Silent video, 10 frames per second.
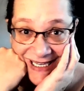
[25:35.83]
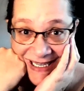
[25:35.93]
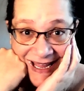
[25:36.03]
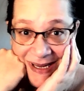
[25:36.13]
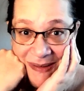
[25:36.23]
I
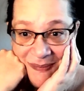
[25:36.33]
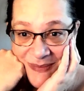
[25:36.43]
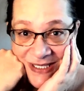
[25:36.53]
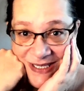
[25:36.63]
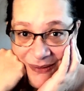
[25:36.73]
am
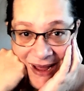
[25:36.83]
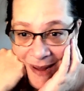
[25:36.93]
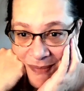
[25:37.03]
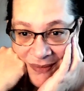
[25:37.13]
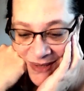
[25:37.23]
so happy
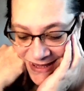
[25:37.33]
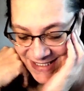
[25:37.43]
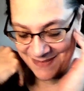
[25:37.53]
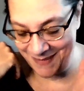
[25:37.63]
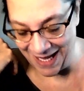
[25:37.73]
with this
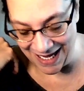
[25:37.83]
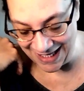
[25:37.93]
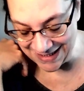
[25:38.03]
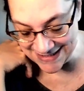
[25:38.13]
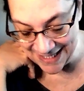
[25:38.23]

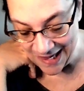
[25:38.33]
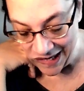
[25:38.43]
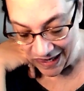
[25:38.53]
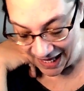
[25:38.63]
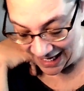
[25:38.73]
box.
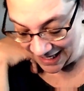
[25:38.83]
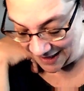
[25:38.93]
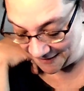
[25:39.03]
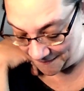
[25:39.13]
I